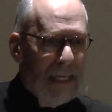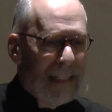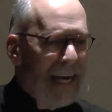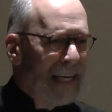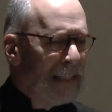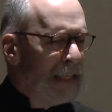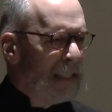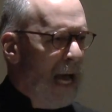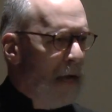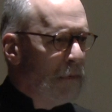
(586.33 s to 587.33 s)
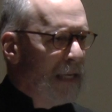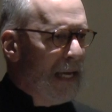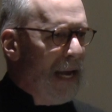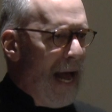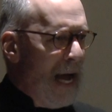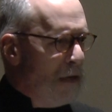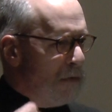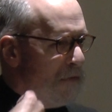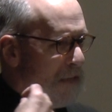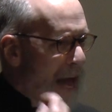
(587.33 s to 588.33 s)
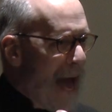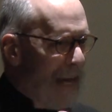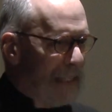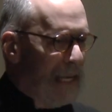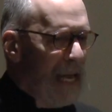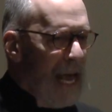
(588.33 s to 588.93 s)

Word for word: taking the time to get out of that